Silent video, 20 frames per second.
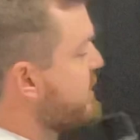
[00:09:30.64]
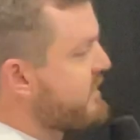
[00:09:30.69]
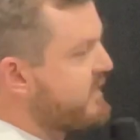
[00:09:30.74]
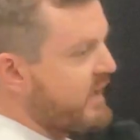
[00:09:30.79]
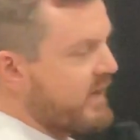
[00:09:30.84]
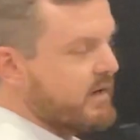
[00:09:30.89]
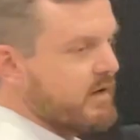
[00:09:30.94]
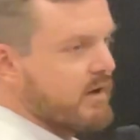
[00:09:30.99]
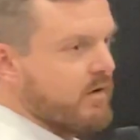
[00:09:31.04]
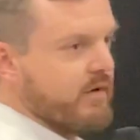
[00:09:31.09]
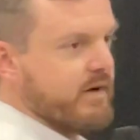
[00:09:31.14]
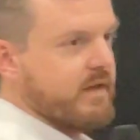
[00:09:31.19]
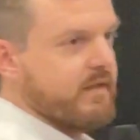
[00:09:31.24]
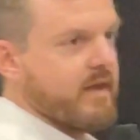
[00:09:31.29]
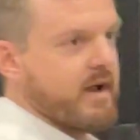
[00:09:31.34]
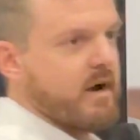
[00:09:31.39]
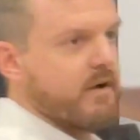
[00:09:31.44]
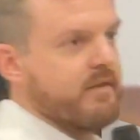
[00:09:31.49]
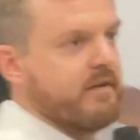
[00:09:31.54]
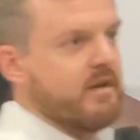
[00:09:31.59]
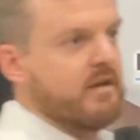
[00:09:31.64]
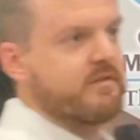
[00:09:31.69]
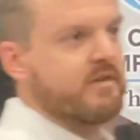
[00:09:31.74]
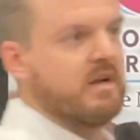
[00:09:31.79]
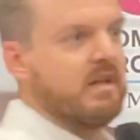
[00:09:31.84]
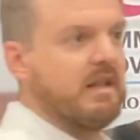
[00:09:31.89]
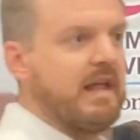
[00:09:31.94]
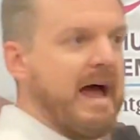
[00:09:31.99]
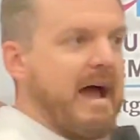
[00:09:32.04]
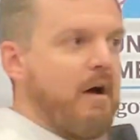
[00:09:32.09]
signaling there that doesn't
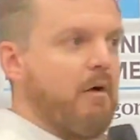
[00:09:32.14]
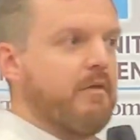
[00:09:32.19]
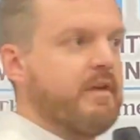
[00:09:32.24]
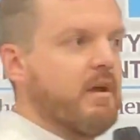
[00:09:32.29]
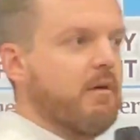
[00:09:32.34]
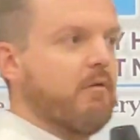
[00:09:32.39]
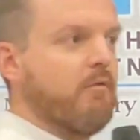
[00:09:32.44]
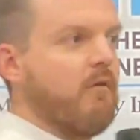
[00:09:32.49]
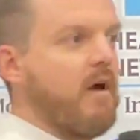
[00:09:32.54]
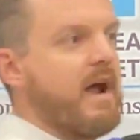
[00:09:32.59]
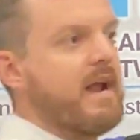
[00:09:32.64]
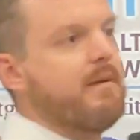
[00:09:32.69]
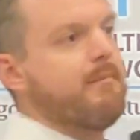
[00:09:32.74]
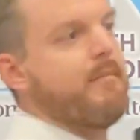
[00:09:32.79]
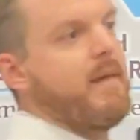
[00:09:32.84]
allow the right